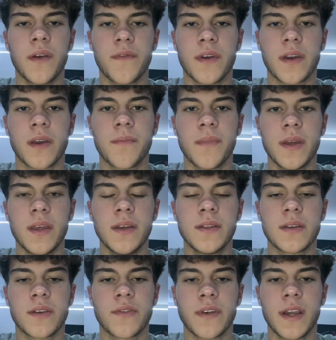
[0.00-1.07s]
of the committee
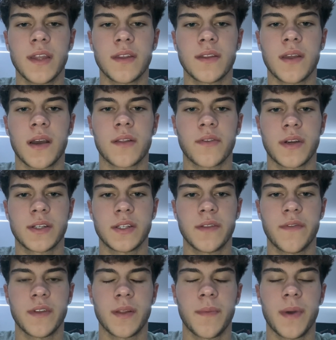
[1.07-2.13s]
to create the Declaration
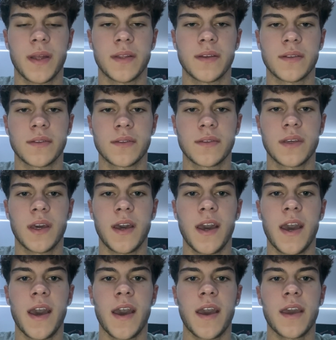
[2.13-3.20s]
of Independence.
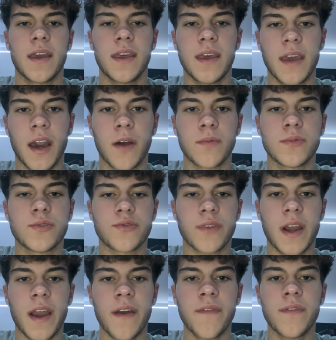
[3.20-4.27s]
He helped
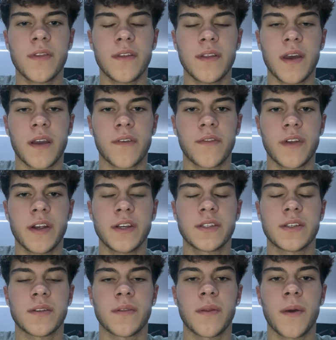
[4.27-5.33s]
draft the
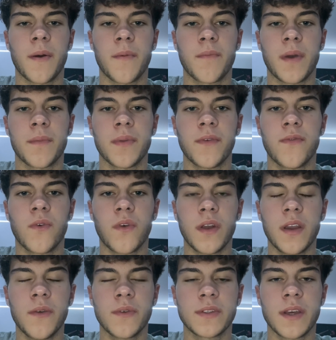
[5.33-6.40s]
Declaration, but before
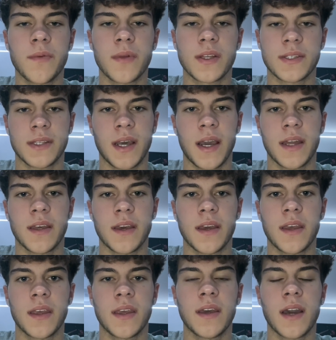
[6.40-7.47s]
he was able to sign it,
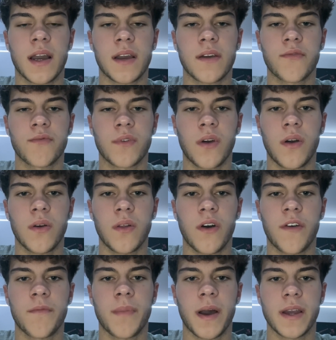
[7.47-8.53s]
he got called
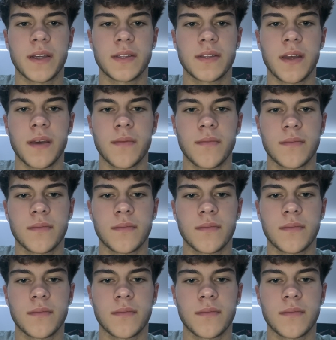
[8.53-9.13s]
off by his state.